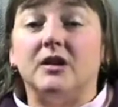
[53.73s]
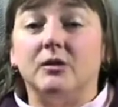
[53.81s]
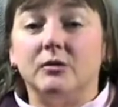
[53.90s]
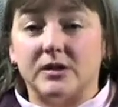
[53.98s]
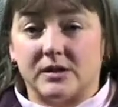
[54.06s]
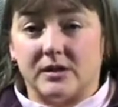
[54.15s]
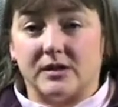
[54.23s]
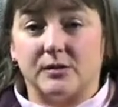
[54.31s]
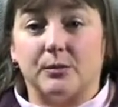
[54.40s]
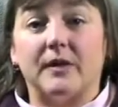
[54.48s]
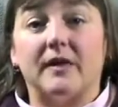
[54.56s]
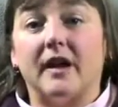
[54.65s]
useless
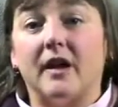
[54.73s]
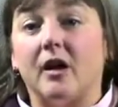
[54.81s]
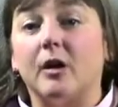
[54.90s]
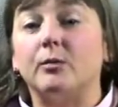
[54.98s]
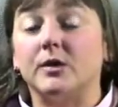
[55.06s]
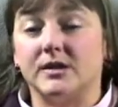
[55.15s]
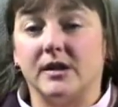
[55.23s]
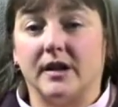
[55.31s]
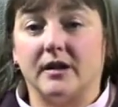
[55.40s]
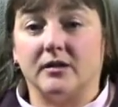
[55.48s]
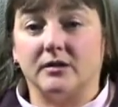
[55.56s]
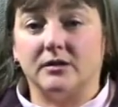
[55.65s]
when they are
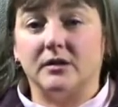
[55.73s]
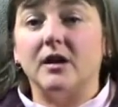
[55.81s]
recycled.